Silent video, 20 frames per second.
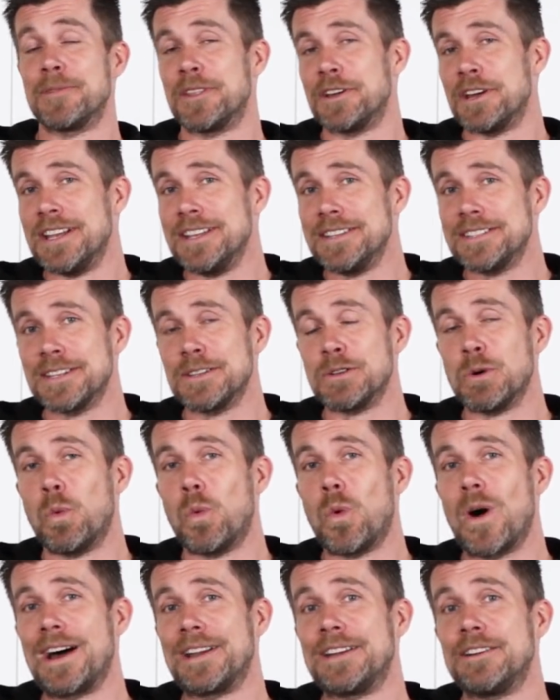There isn't
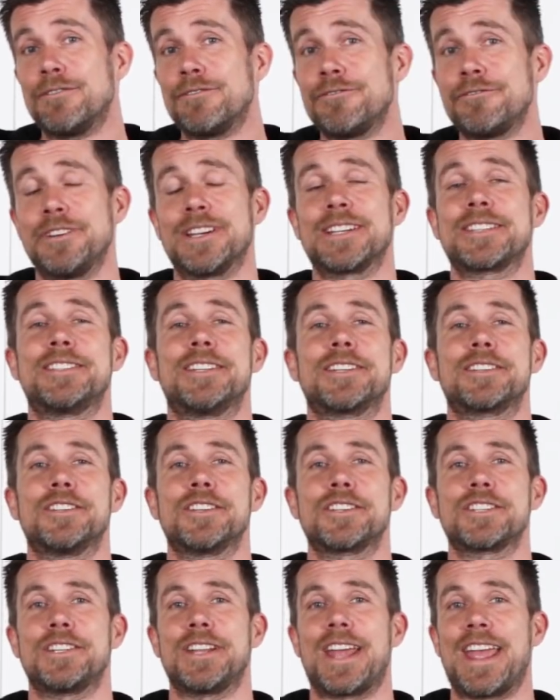one fixed
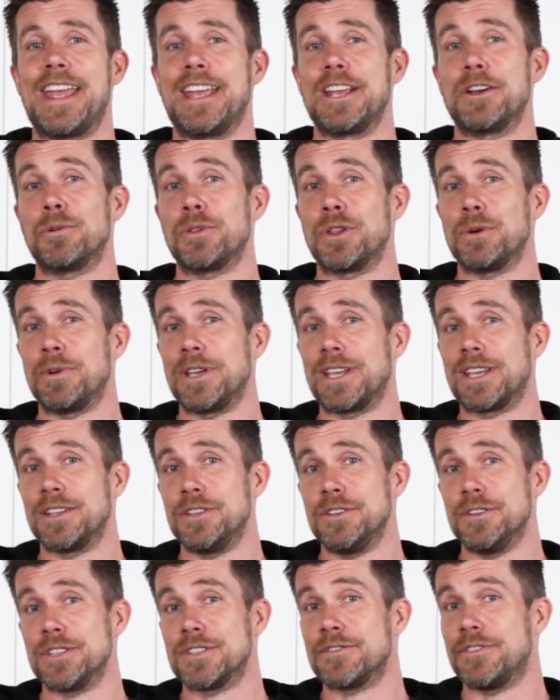ignition angle that we can
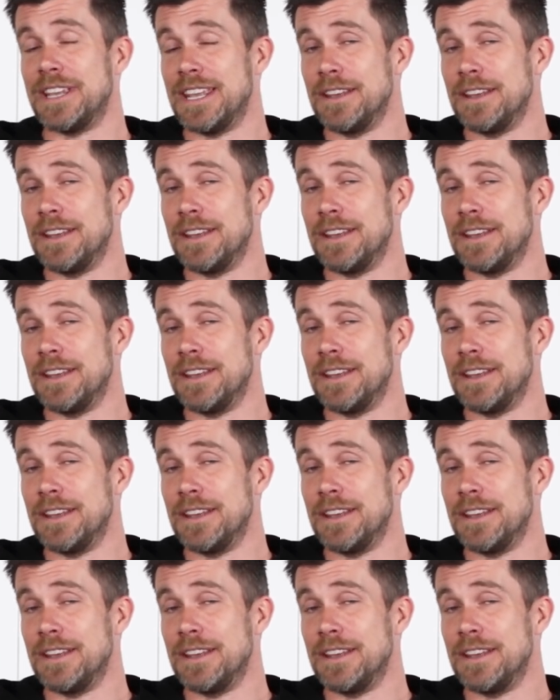use for